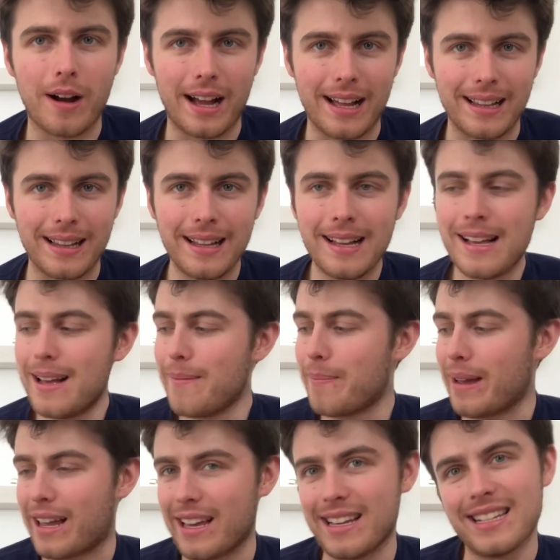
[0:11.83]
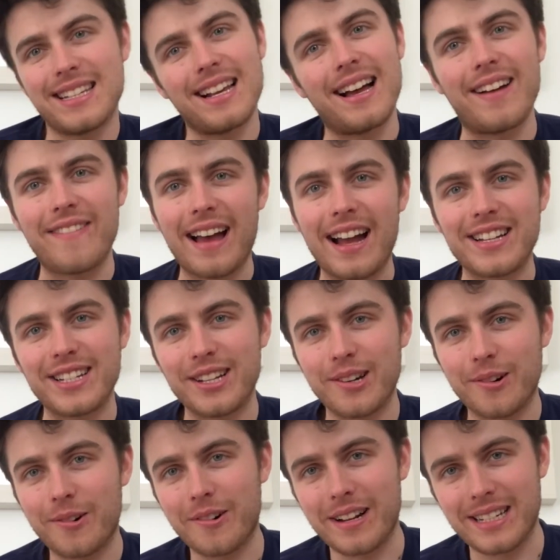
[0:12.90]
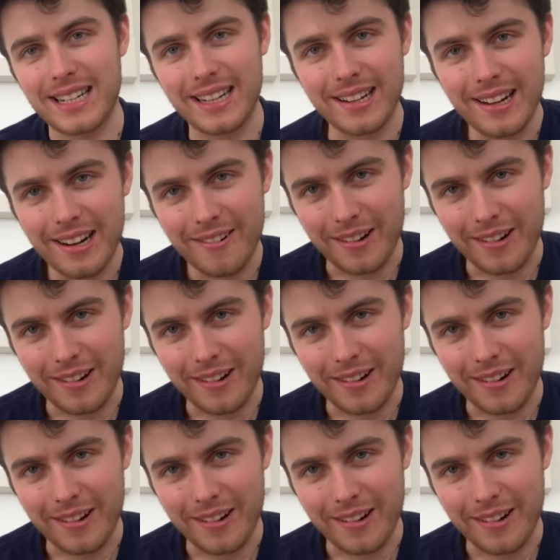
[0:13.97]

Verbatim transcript: Well, because I've actually already